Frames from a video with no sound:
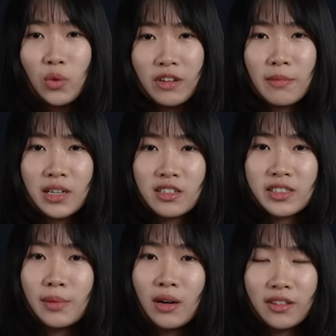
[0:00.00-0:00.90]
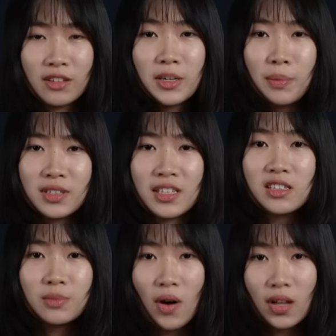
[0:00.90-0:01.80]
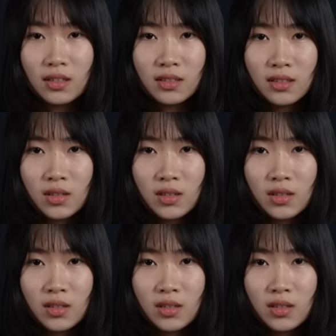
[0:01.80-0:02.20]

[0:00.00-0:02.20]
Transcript: wave measures about 30% smaller.